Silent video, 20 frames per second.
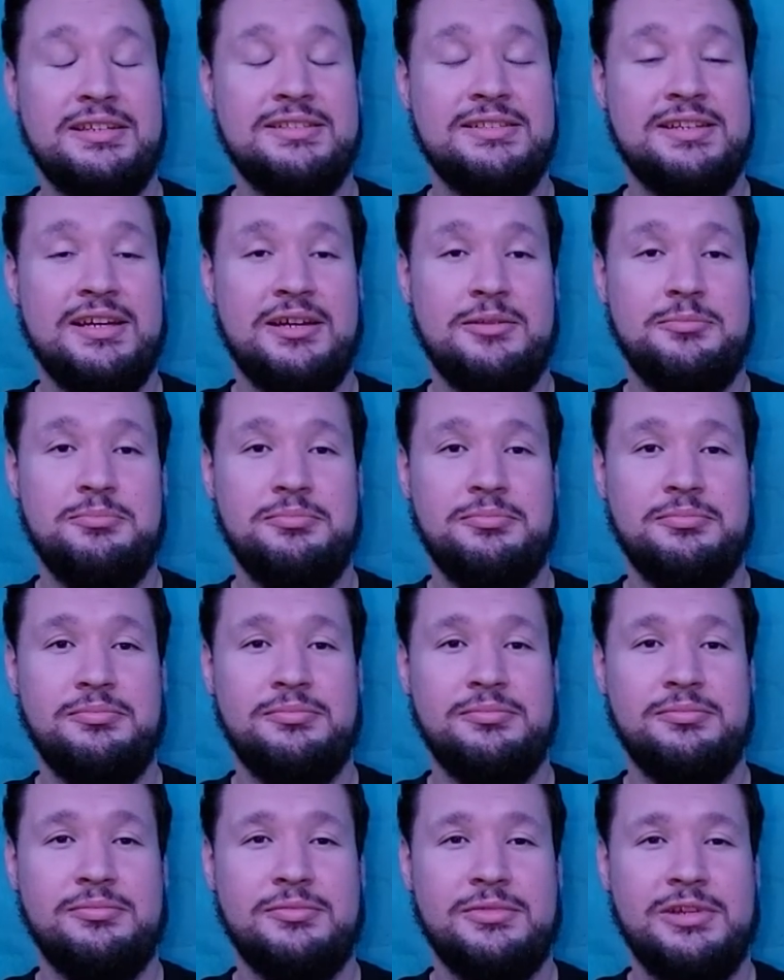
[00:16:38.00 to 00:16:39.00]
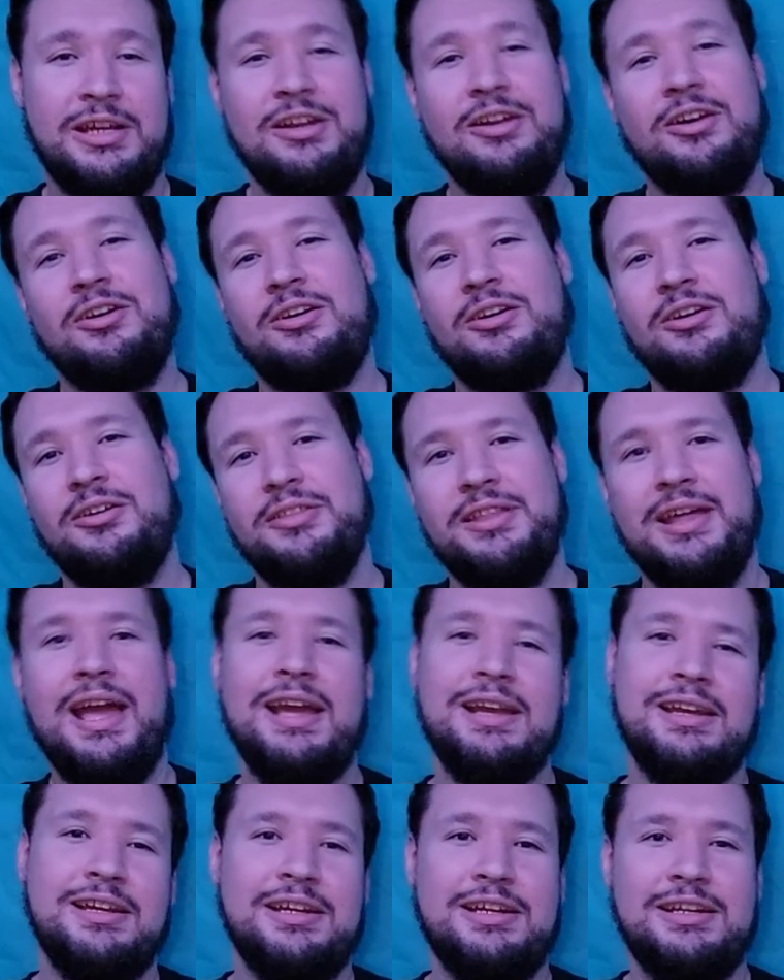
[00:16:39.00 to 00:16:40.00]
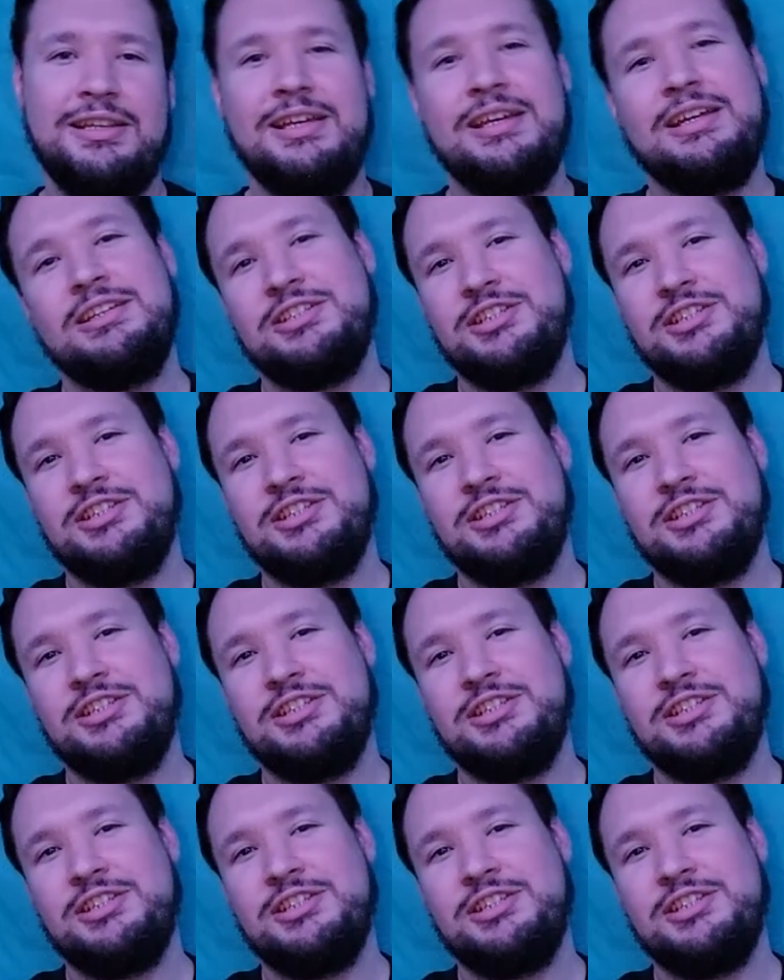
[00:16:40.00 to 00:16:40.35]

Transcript: time, and all that good get